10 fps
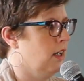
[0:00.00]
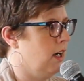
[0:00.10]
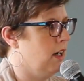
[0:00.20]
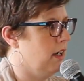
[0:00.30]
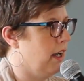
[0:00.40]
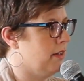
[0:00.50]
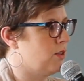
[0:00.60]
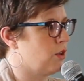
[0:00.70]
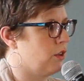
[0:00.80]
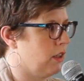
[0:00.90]
and
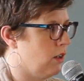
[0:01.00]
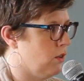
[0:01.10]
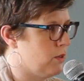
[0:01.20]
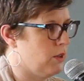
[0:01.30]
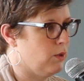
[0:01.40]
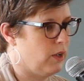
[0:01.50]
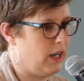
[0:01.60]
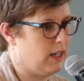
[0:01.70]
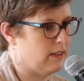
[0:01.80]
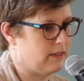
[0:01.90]
certainly also
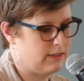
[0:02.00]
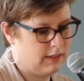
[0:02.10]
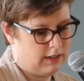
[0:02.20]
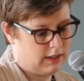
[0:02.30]
as